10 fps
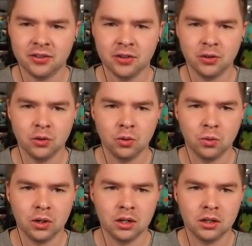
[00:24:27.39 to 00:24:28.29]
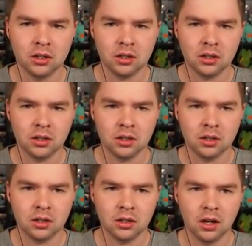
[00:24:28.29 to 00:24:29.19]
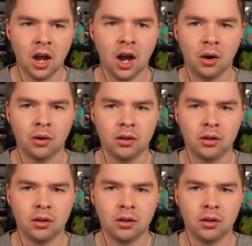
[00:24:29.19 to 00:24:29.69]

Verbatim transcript: to. Oh,